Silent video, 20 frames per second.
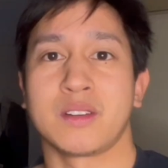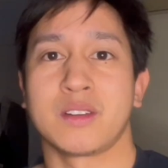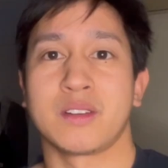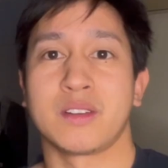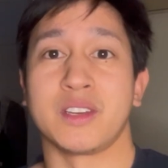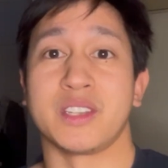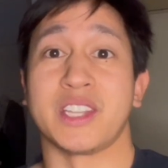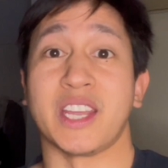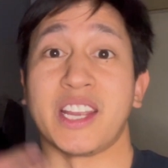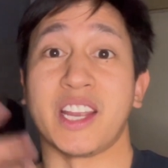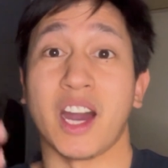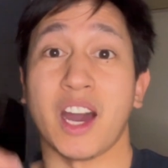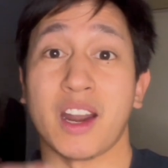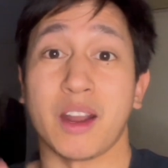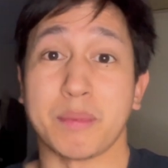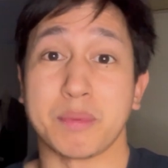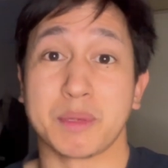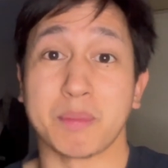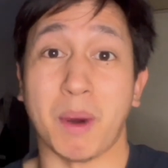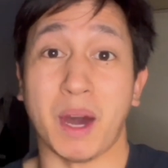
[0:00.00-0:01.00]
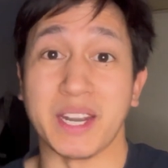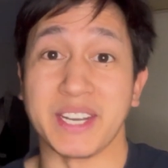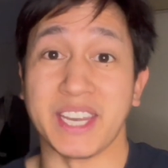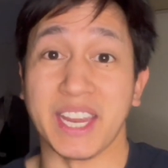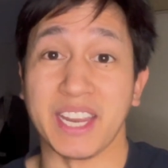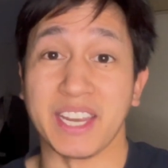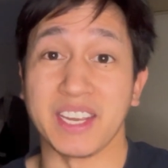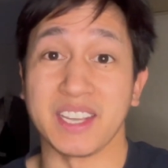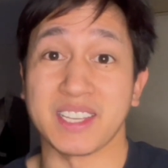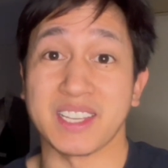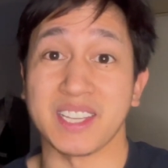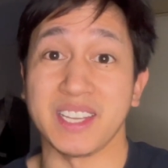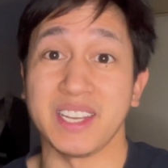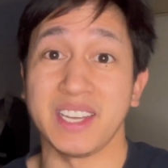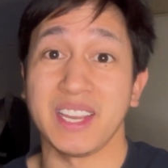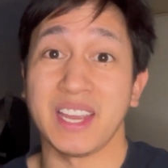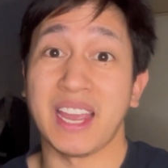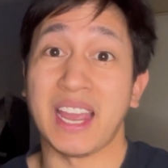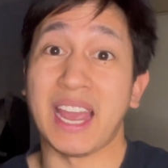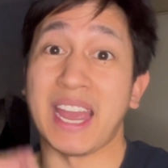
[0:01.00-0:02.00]
because they got up
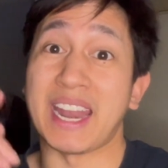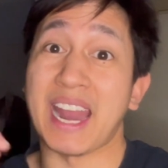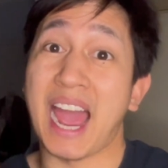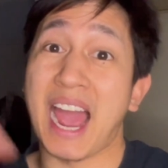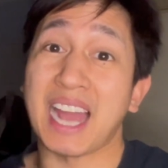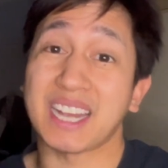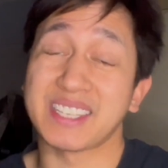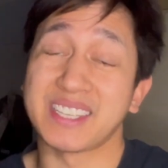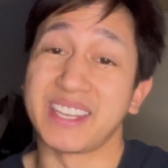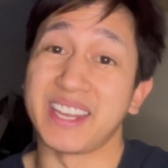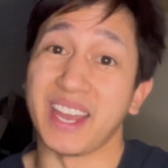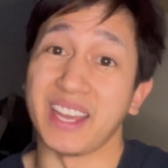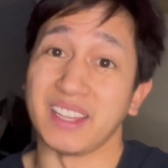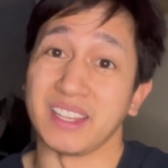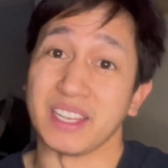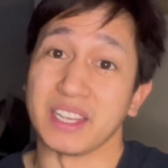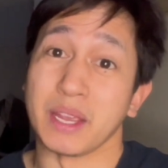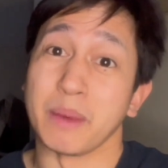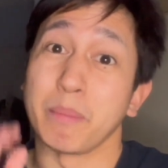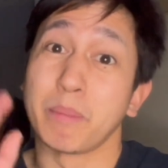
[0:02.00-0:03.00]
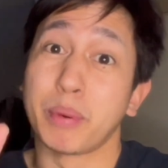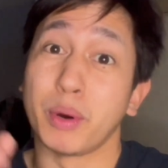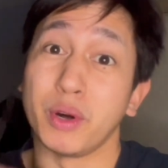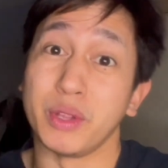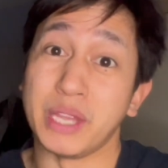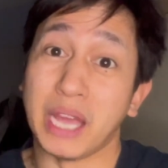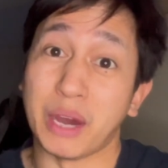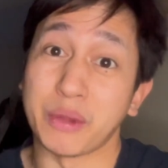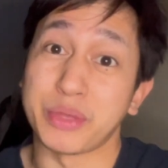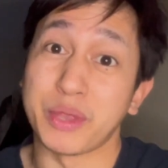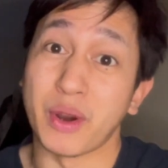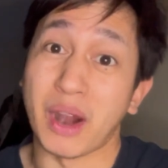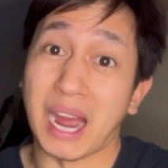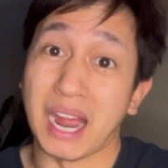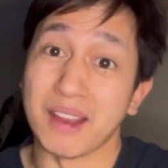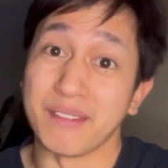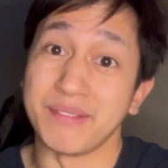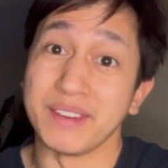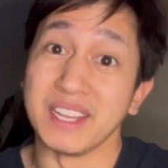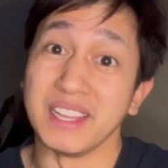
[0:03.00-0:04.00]
spontaneously and accidentally pulled out their
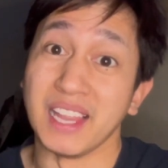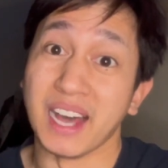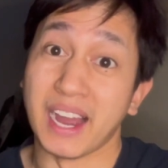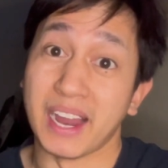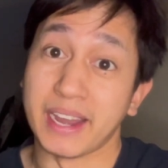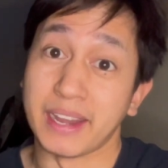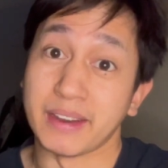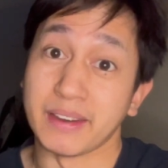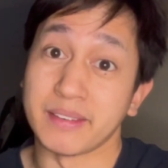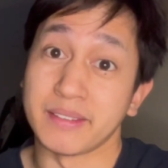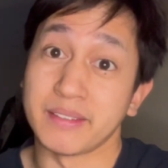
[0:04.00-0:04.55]
IV line.